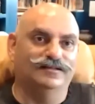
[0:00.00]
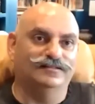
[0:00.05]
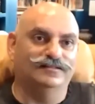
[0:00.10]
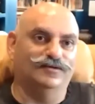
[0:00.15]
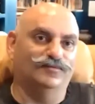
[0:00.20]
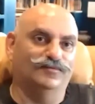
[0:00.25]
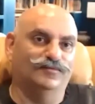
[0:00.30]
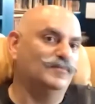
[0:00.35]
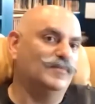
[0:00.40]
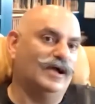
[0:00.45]

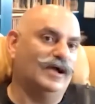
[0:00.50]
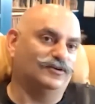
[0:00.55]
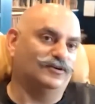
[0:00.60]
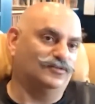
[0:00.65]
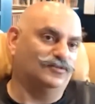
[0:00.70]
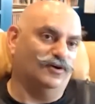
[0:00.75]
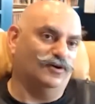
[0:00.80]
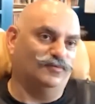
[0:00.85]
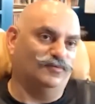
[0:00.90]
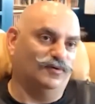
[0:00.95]
the way
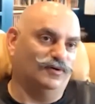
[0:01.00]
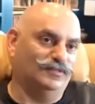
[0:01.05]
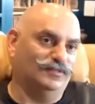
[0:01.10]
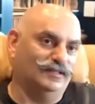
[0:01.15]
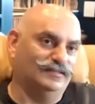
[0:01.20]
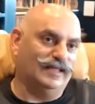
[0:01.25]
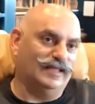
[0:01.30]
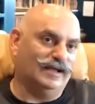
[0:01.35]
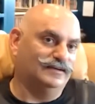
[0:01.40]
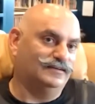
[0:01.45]
Microsoft was
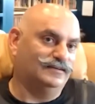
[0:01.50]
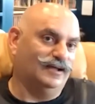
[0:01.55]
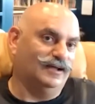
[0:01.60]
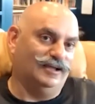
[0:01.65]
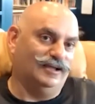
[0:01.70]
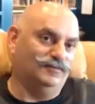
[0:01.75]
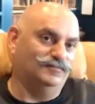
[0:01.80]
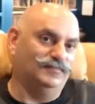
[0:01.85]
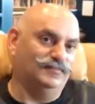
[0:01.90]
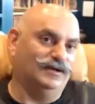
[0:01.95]
that
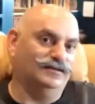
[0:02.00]
time.